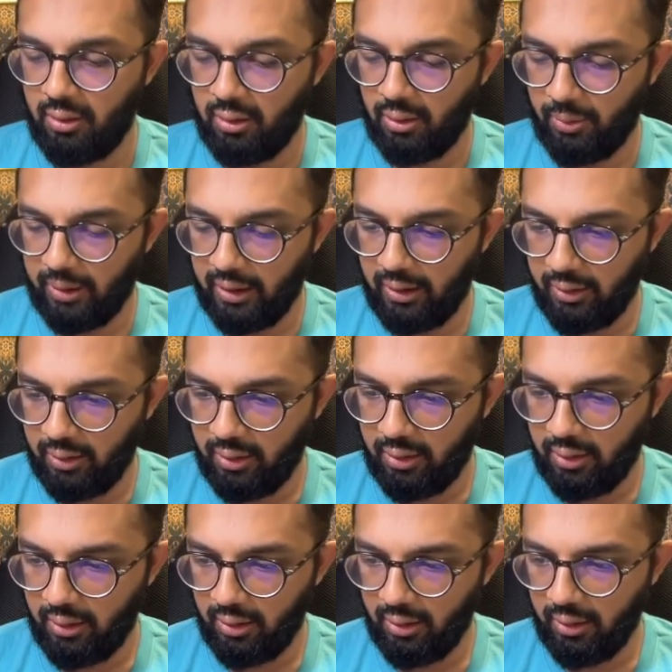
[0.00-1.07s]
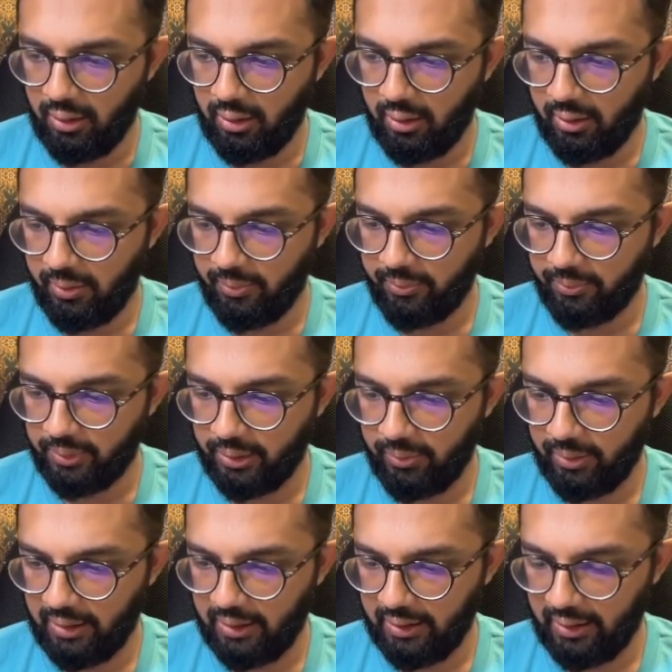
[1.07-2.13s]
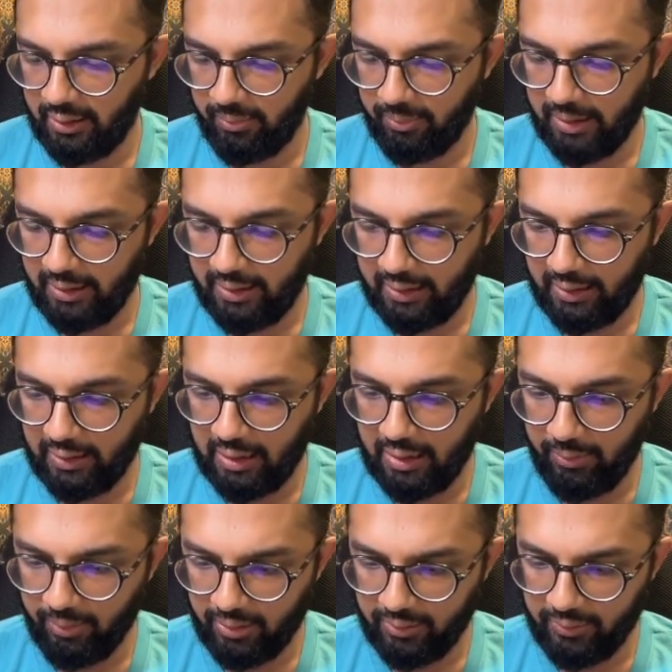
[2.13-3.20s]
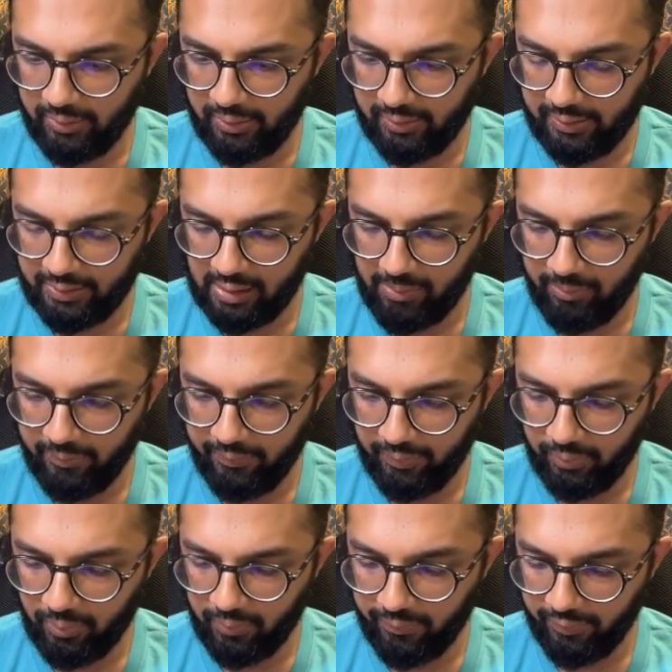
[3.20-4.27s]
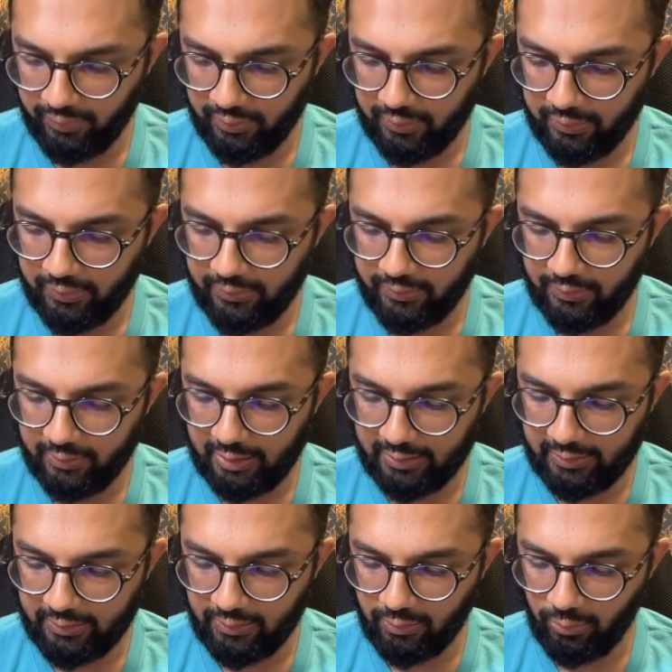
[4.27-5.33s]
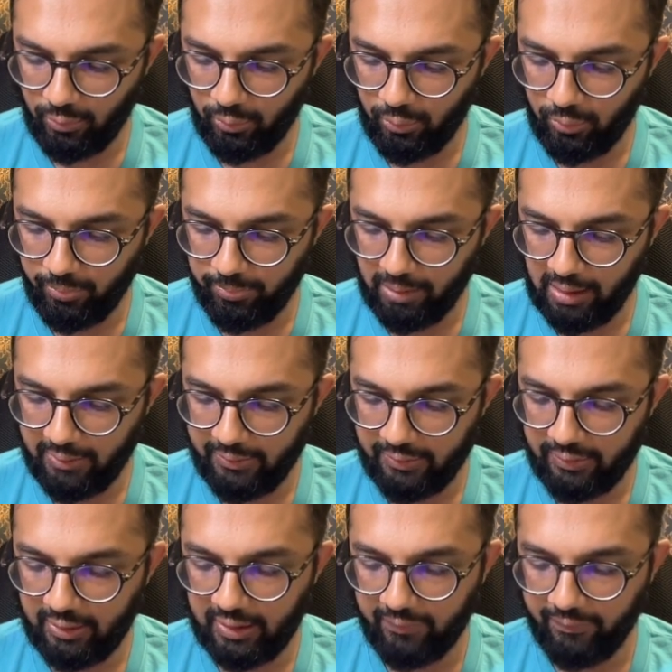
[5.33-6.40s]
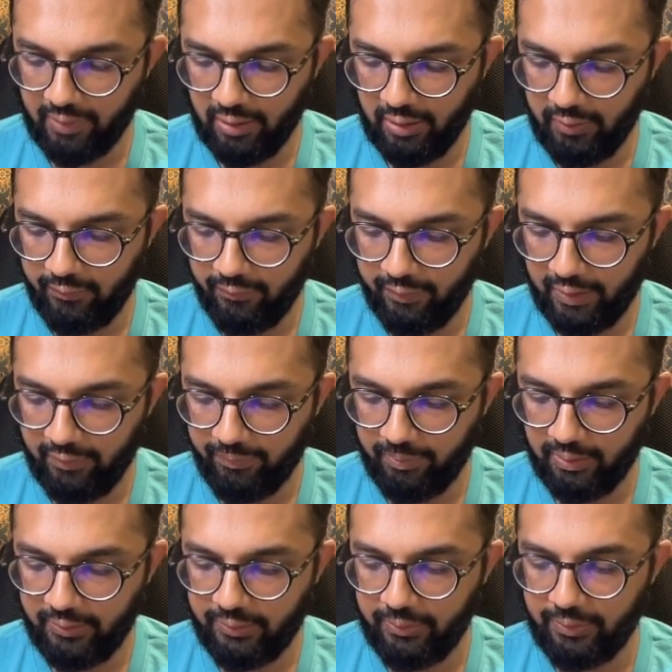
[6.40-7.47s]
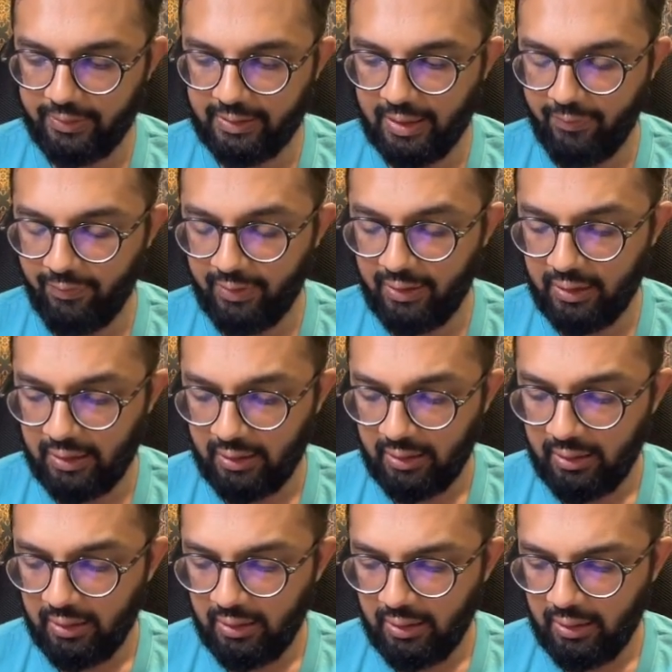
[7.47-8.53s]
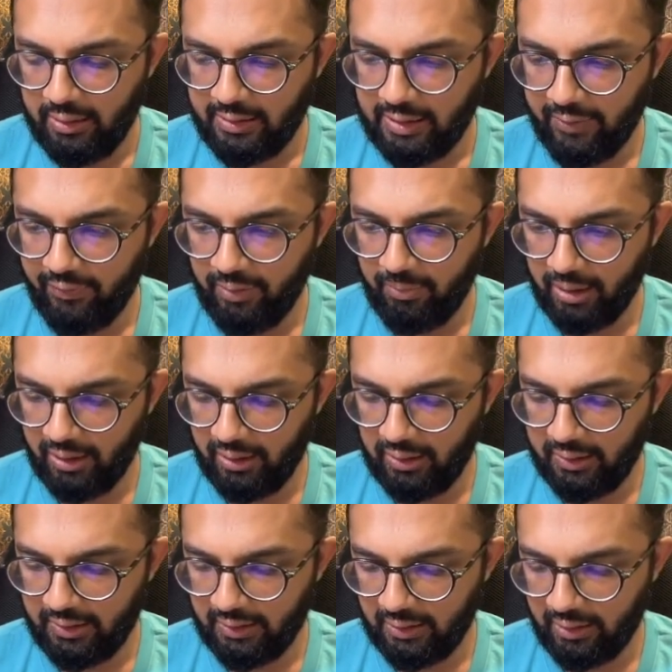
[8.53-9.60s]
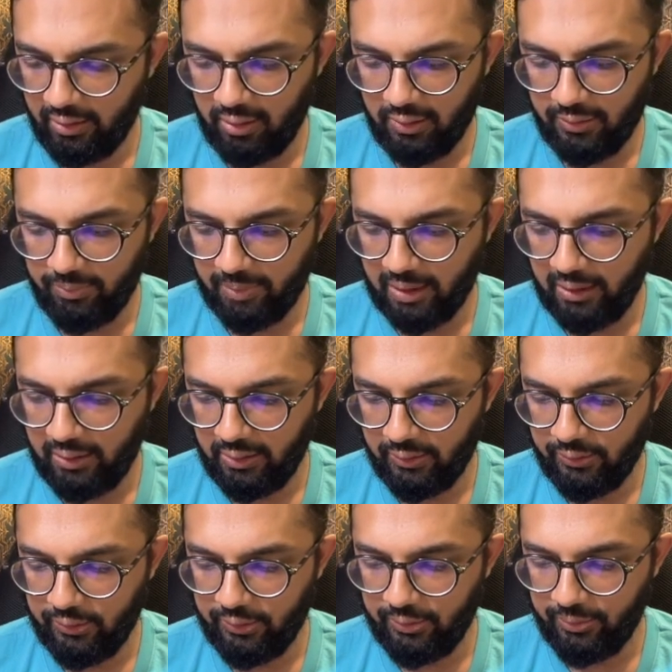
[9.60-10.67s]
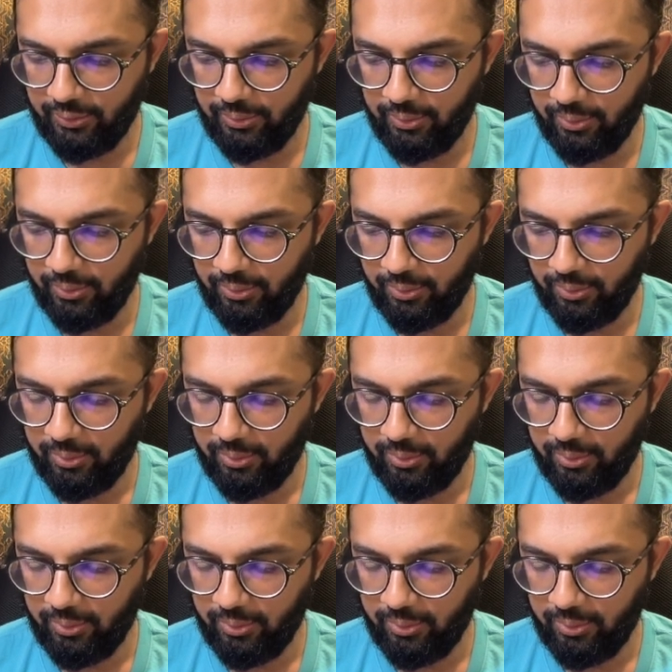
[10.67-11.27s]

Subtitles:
Okay, what do I end up getting? I want the sum of the coefficients. So that's 2 plus 3, 5. 5 plus 2 is 7. 7 minus 9 is minus 2.